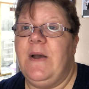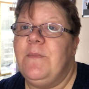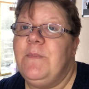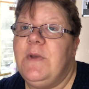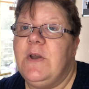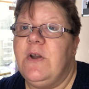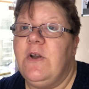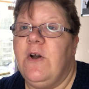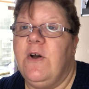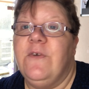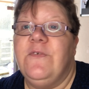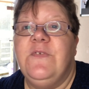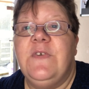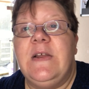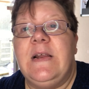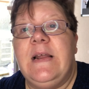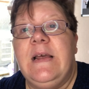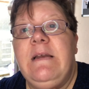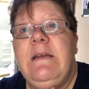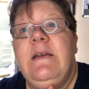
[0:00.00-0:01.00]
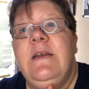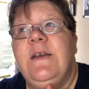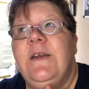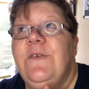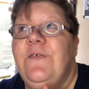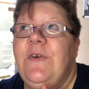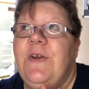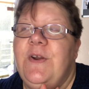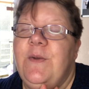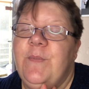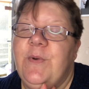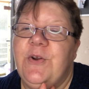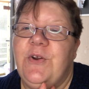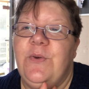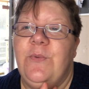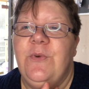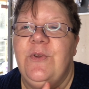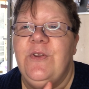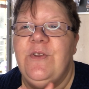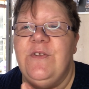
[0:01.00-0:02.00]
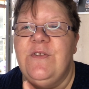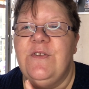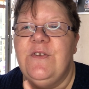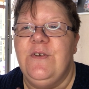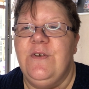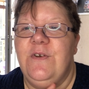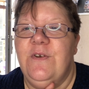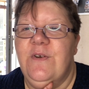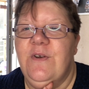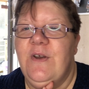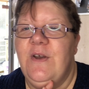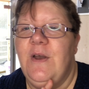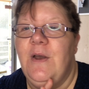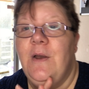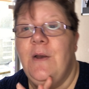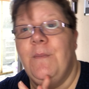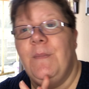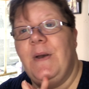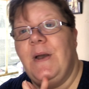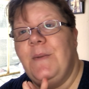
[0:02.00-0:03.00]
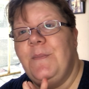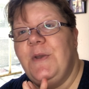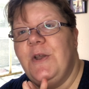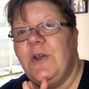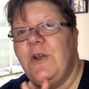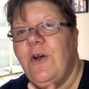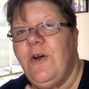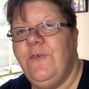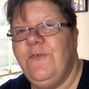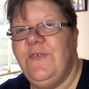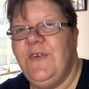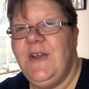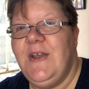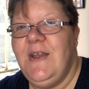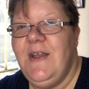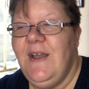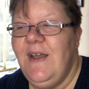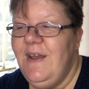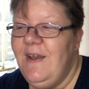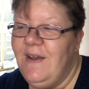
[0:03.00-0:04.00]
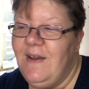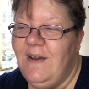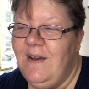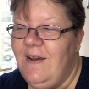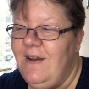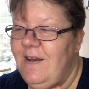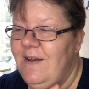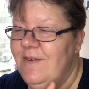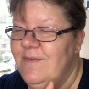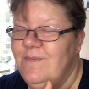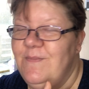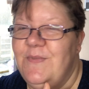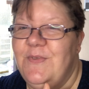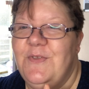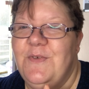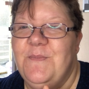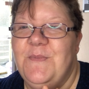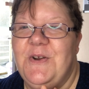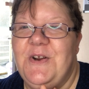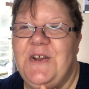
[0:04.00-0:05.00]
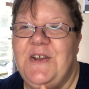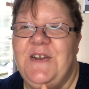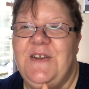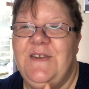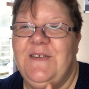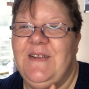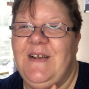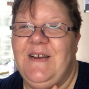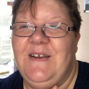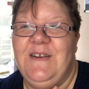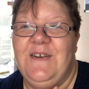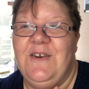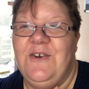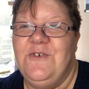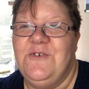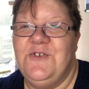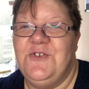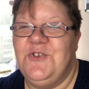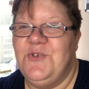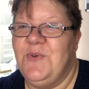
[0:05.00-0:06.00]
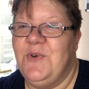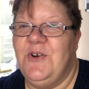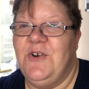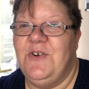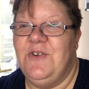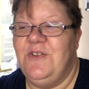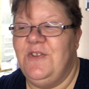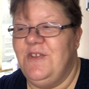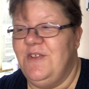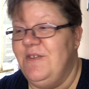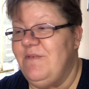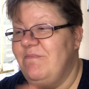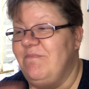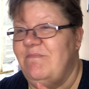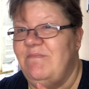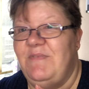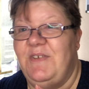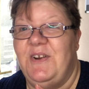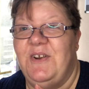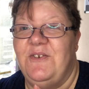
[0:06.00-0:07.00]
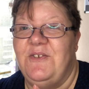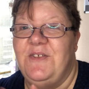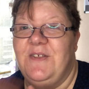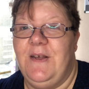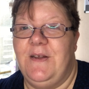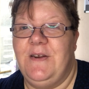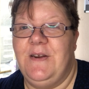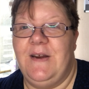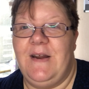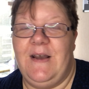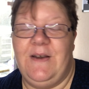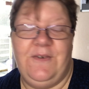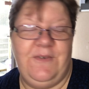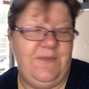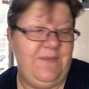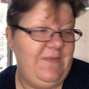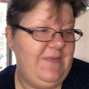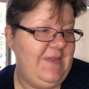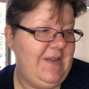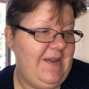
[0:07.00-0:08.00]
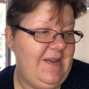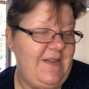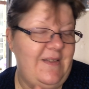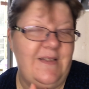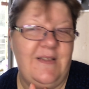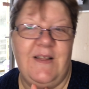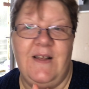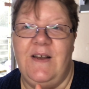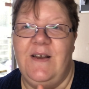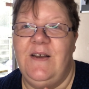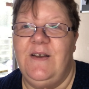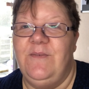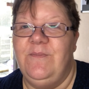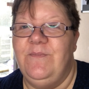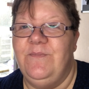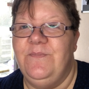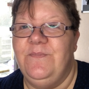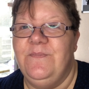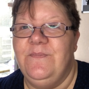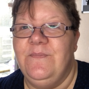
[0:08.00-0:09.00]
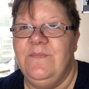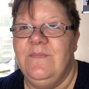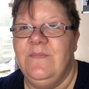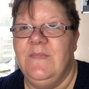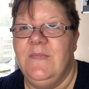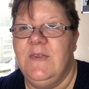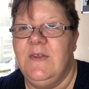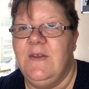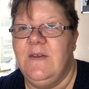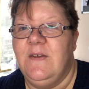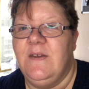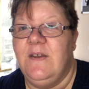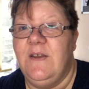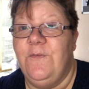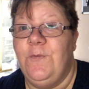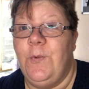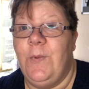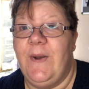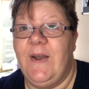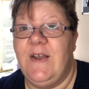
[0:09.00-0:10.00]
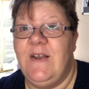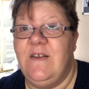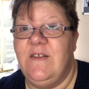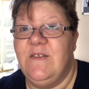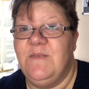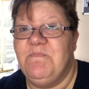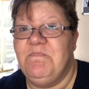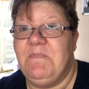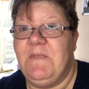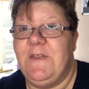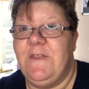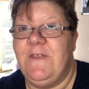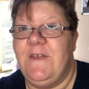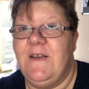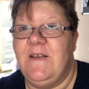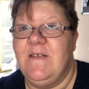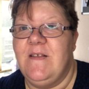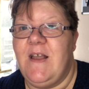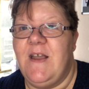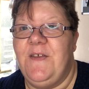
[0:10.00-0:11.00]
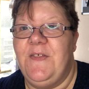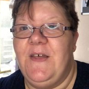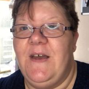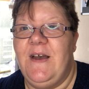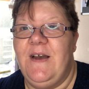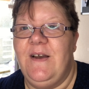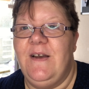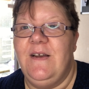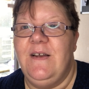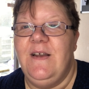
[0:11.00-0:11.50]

me a coffee link if anybody wants to buy me a coffee. The money goes towards sending out these giveaways and things like that.